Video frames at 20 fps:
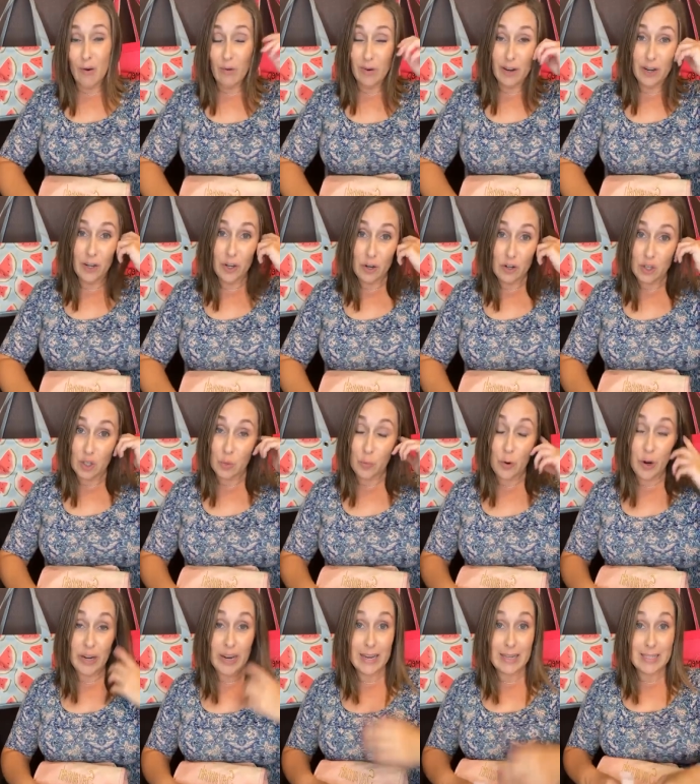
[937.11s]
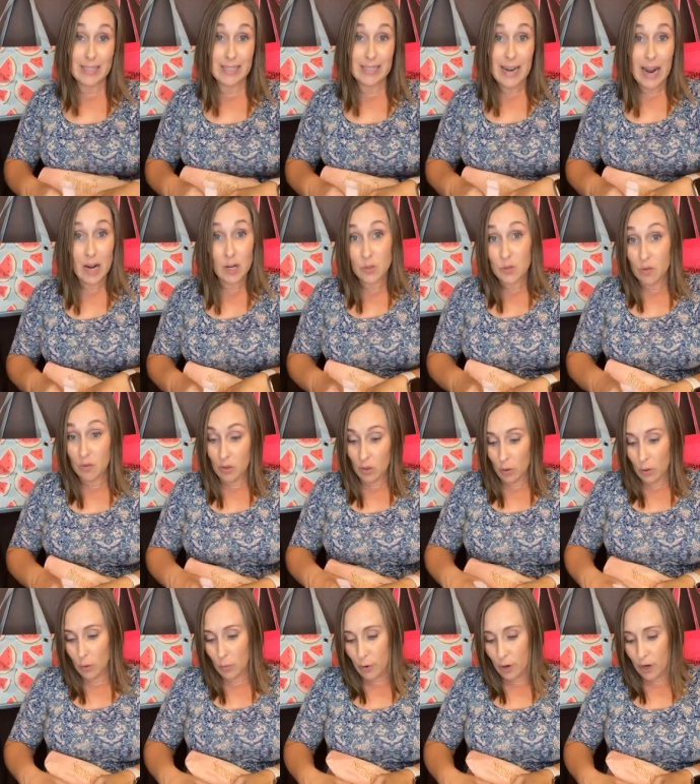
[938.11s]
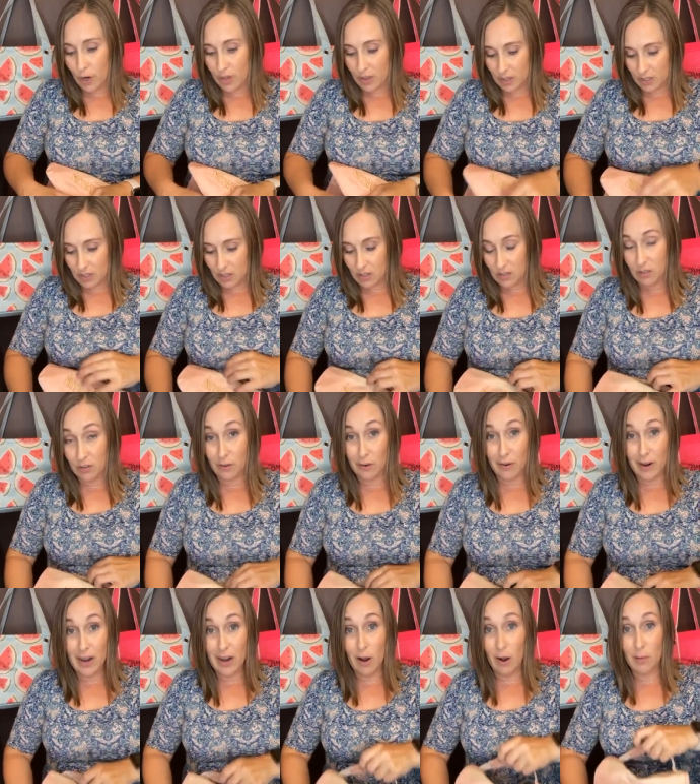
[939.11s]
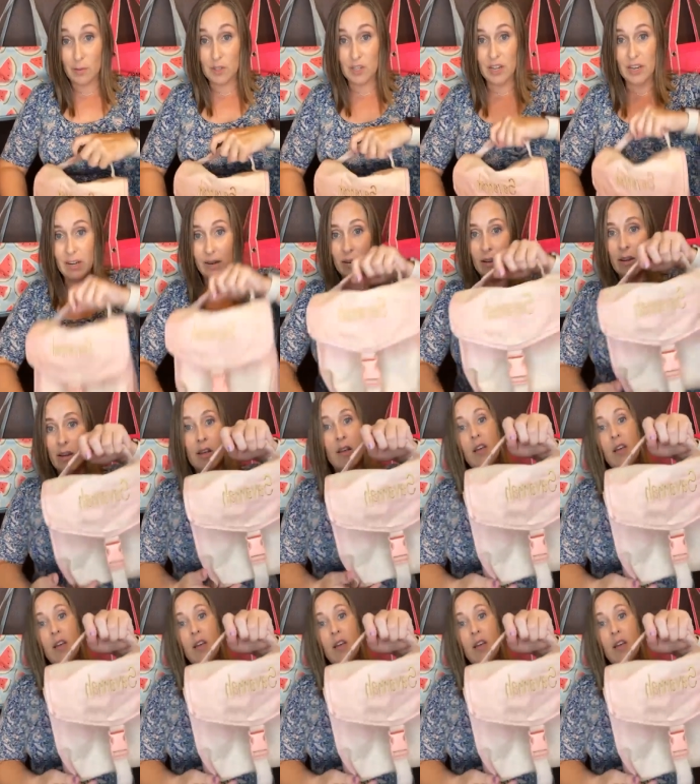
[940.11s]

out and you're just bringing snacks with you to work, this is a great option.